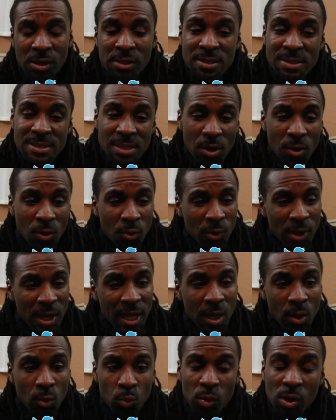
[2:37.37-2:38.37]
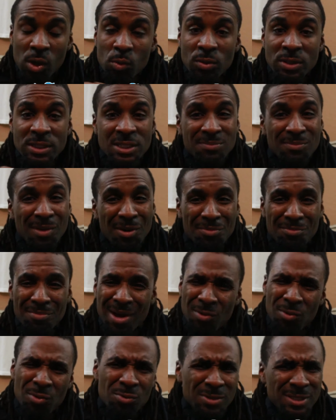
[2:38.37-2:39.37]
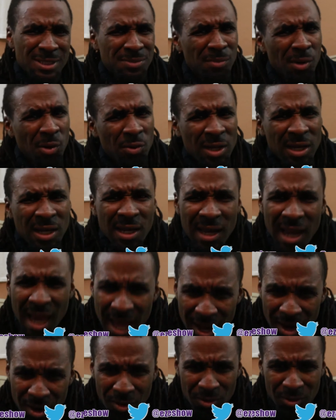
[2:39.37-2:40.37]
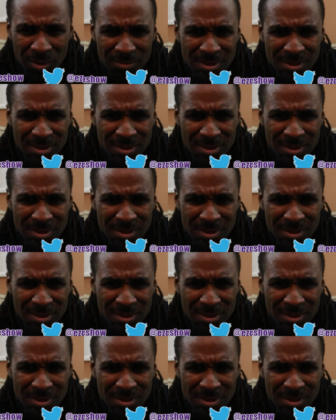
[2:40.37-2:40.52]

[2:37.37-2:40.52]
So, and we would smoke, man, we were smoking loud.